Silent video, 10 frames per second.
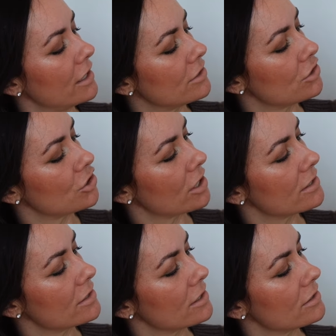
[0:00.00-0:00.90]
It's
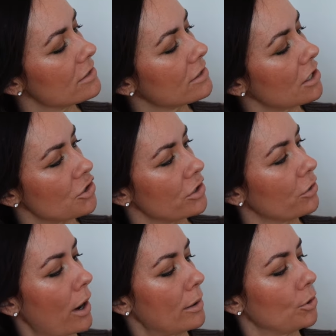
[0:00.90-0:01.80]
just such an
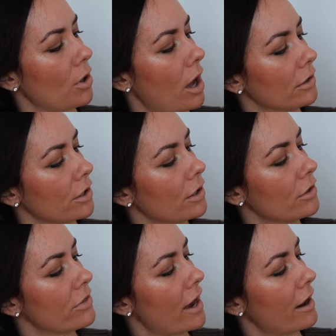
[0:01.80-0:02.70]
incredible color
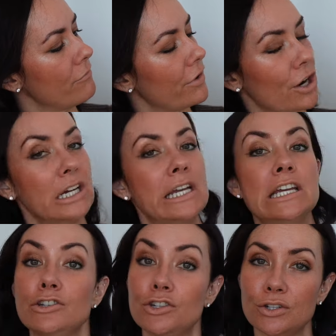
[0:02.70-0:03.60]
that I'm very
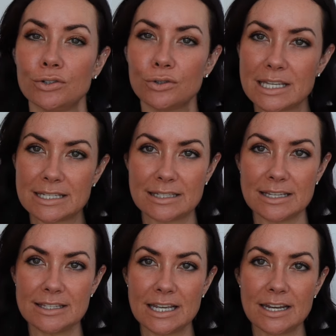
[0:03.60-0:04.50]
into this
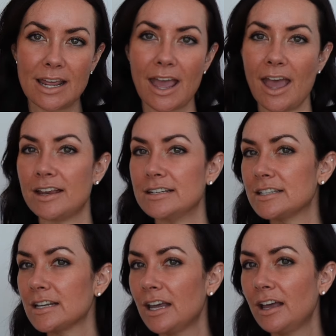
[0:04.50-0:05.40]
season,
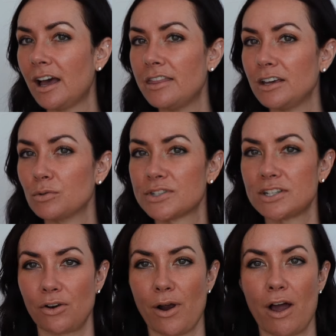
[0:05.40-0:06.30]
and I think will
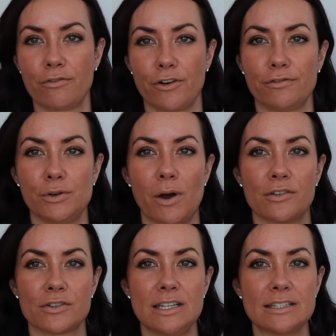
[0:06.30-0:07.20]
stick around for a few
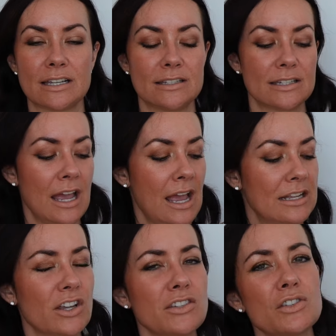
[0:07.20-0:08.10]
other seasons.
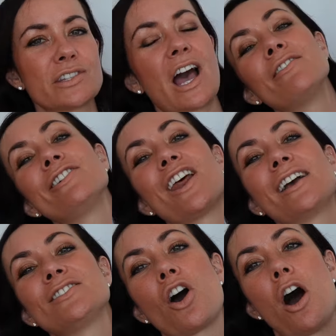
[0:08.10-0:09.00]
It's also just kind of a
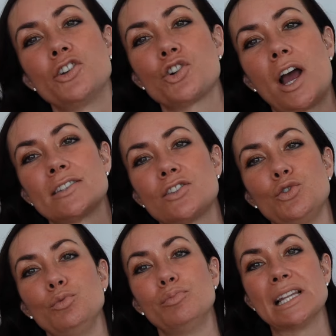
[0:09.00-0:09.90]
nice contrast
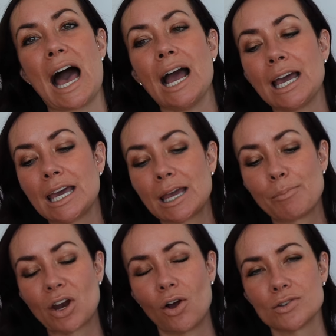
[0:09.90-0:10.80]
to black,
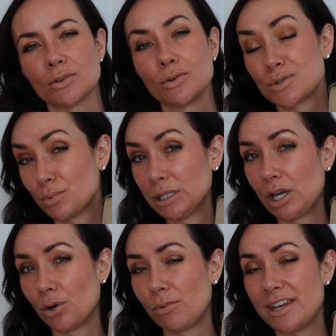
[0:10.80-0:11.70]
but it also looks really
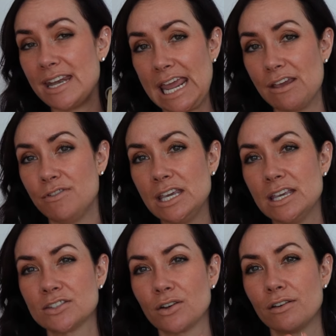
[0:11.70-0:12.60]
good with
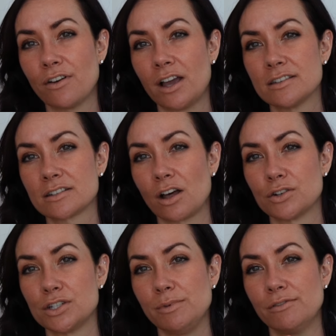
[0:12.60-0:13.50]
navy. So I find this color
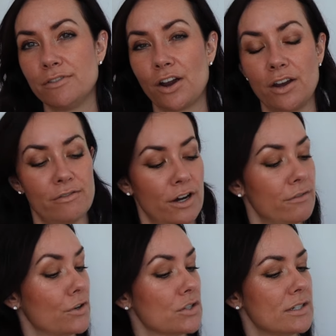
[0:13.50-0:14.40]
to be very, very
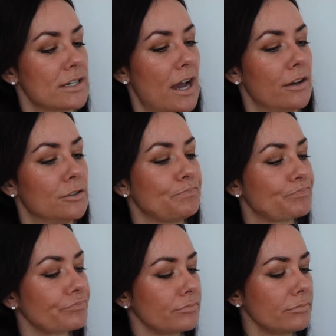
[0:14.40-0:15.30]
versatile
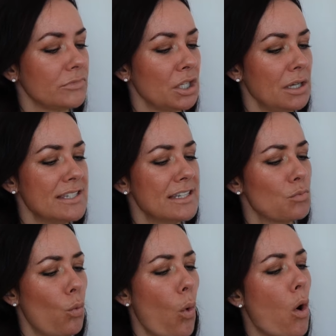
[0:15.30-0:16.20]
because it's
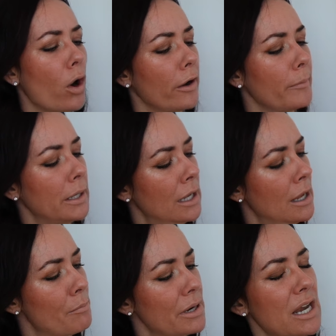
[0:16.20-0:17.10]
warm,
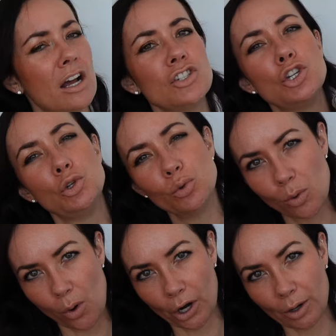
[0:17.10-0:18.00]
but not too
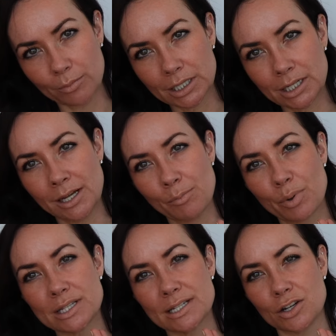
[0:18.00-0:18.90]
warm,
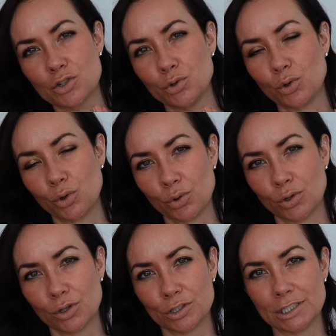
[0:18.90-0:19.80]
but it's not too
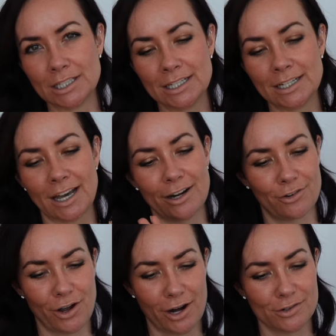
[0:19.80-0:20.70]
cool. I don't
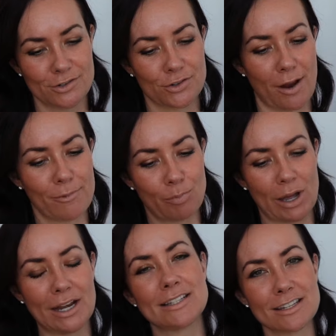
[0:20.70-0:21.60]
know how to describe it,
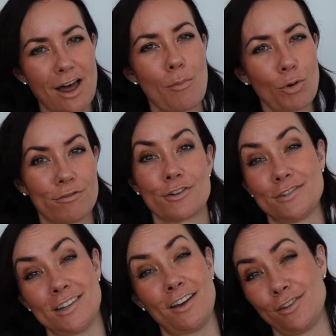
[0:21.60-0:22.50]
but it's a lot more
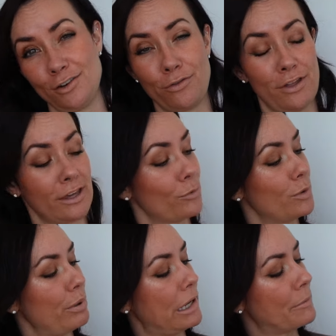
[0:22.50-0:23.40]
versatile than you think it
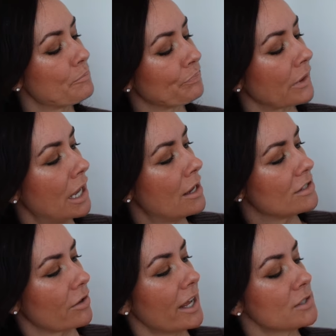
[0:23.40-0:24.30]
would be.
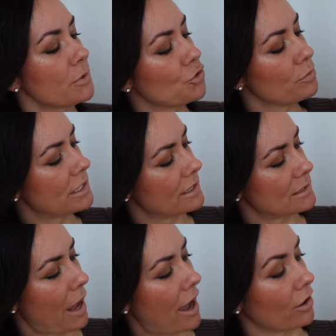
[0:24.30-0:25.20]
So that's what drew me to this
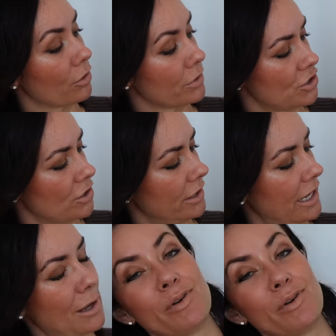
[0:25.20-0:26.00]
bag originally.